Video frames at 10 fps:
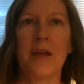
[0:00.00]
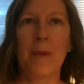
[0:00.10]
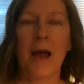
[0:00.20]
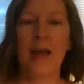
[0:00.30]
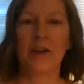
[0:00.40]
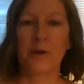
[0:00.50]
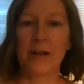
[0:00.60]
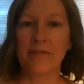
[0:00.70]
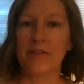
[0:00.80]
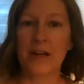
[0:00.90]
In my
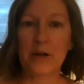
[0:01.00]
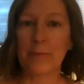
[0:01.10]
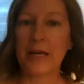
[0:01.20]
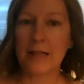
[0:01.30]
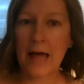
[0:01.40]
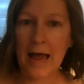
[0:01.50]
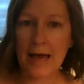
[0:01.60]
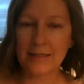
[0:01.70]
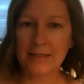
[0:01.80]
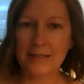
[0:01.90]
grief therapy
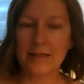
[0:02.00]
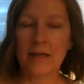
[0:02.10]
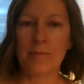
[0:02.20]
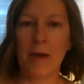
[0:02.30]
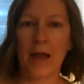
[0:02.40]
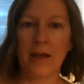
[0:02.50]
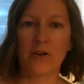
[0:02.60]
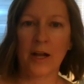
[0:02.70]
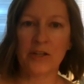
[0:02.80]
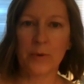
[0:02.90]
class, in
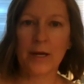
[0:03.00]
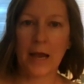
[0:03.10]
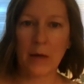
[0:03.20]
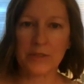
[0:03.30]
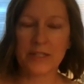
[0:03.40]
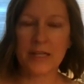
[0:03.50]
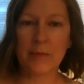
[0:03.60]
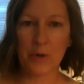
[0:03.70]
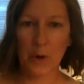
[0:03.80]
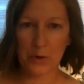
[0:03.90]
my graduate
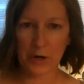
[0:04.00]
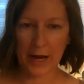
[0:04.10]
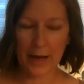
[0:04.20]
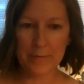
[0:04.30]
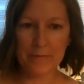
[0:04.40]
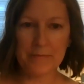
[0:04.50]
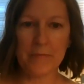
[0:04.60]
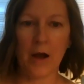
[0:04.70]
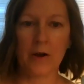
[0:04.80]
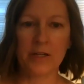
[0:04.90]
counseling program,
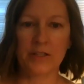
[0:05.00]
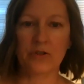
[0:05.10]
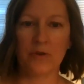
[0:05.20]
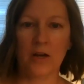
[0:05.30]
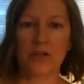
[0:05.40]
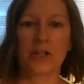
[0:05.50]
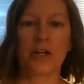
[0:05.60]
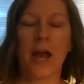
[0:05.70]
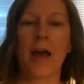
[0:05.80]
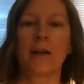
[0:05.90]
our
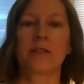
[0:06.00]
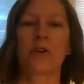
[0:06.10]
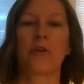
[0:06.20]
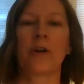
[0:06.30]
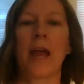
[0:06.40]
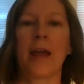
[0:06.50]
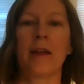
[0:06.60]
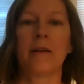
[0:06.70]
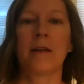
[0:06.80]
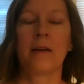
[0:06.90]
instructor had us
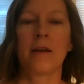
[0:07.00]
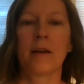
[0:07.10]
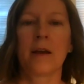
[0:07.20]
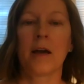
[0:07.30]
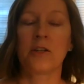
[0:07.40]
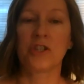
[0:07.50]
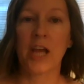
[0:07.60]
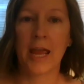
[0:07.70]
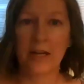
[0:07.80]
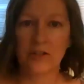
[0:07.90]
create a
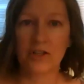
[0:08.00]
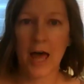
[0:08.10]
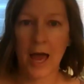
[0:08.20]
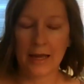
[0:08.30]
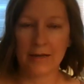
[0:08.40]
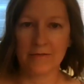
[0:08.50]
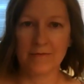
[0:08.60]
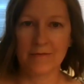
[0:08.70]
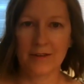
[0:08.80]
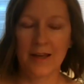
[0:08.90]
change line.
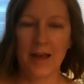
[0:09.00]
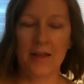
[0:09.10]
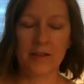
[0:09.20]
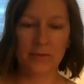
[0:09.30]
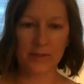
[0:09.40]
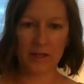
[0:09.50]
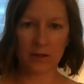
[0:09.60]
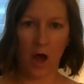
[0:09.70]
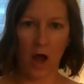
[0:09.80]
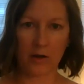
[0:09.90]
And this was a
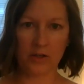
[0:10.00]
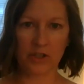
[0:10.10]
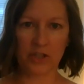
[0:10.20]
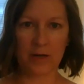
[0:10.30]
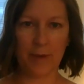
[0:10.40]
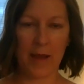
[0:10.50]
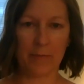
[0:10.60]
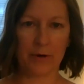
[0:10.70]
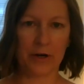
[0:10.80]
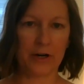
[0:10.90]
long sheet of
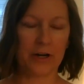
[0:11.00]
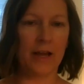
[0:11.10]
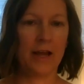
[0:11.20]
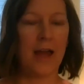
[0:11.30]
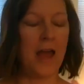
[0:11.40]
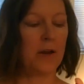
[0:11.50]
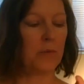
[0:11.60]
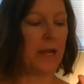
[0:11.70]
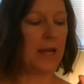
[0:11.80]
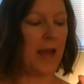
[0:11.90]
paper,
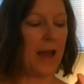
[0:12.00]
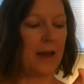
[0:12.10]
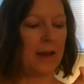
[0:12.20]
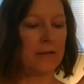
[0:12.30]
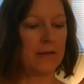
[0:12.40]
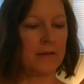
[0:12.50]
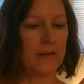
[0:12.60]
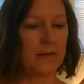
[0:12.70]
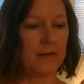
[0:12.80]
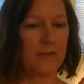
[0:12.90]
and we had
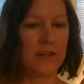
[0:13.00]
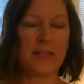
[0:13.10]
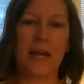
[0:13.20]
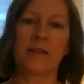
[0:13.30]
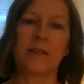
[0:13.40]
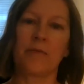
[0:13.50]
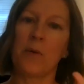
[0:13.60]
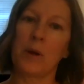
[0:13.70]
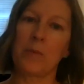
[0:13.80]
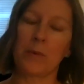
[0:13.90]
the dates
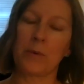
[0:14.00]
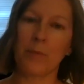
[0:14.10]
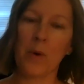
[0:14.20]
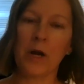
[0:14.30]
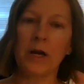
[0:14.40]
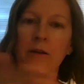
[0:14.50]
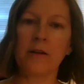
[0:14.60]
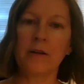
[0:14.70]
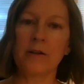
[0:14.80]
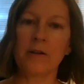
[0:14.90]
from when we were born